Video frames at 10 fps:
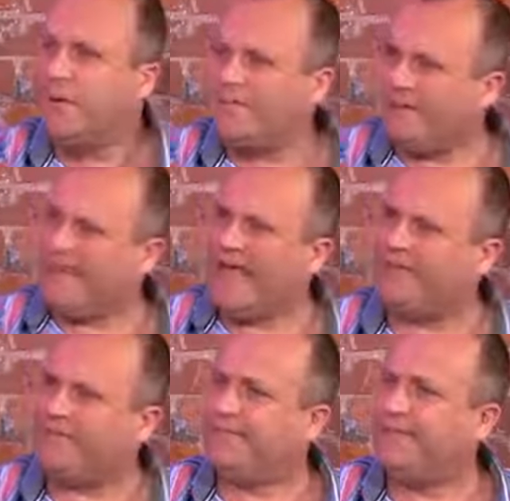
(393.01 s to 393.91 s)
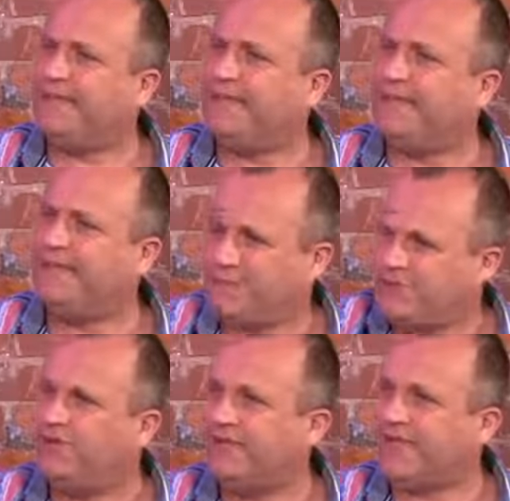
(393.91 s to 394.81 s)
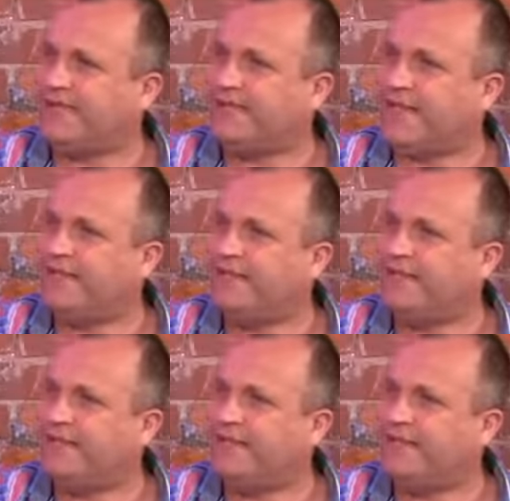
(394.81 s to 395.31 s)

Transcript: be daft, be silly to a certain extent.